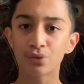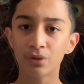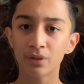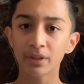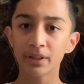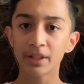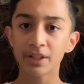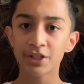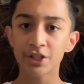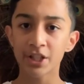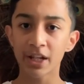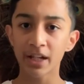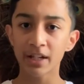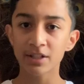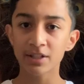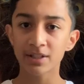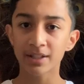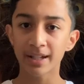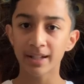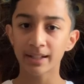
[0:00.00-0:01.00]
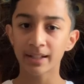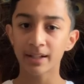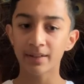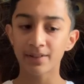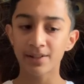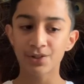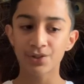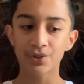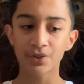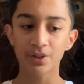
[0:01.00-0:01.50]
all the change that
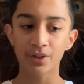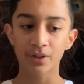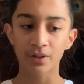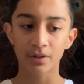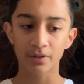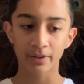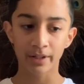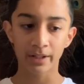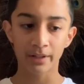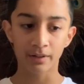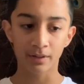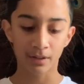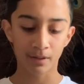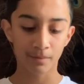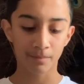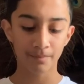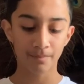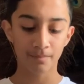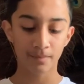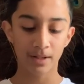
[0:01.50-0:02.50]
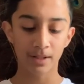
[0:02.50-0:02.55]
there is to the curriculum,